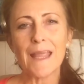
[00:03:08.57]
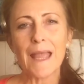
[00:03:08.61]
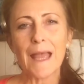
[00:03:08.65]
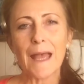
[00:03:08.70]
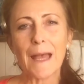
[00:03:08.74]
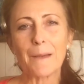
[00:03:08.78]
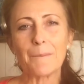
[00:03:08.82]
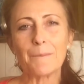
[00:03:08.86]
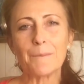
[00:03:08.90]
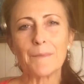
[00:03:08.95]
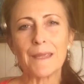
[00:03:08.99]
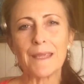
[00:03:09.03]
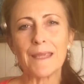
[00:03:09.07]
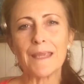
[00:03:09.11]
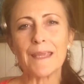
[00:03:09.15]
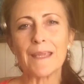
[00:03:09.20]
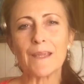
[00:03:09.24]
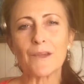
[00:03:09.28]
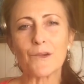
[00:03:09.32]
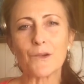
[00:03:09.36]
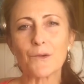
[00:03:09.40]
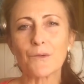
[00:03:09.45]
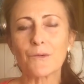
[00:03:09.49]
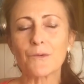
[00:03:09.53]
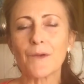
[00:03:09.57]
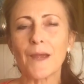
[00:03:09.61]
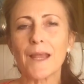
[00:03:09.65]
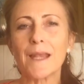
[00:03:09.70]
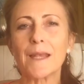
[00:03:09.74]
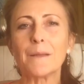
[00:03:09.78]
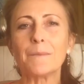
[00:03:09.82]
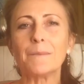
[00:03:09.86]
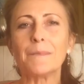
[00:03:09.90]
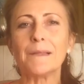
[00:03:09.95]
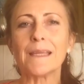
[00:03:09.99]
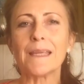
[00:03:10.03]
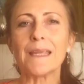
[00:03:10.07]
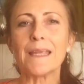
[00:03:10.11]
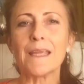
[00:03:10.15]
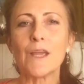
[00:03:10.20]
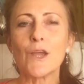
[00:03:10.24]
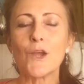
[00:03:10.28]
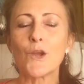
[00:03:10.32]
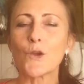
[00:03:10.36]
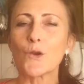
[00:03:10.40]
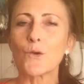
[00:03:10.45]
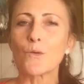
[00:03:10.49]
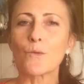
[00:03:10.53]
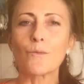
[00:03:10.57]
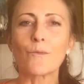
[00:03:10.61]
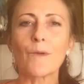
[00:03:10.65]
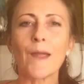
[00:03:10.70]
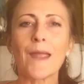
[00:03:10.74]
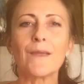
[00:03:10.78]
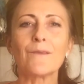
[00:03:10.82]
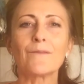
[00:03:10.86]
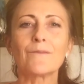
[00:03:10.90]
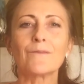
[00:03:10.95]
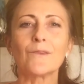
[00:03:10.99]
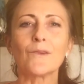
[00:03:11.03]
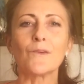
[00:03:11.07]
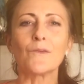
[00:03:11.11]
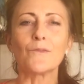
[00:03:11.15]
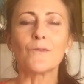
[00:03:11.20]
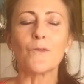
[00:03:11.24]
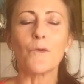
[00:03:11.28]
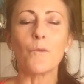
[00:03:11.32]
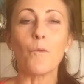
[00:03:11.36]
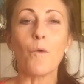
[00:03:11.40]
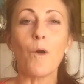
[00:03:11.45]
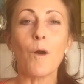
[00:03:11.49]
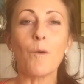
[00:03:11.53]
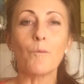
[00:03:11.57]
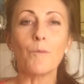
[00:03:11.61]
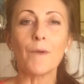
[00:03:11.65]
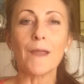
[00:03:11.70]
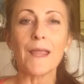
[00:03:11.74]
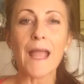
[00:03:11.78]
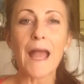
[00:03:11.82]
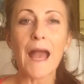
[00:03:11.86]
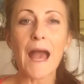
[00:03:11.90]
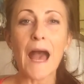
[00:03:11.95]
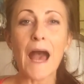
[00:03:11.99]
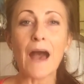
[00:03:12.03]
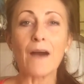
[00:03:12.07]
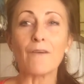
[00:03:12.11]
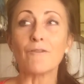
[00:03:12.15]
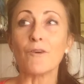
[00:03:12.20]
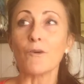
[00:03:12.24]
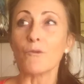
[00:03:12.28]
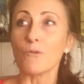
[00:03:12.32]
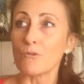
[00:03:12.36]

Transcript: and be incredibly grateful for what we have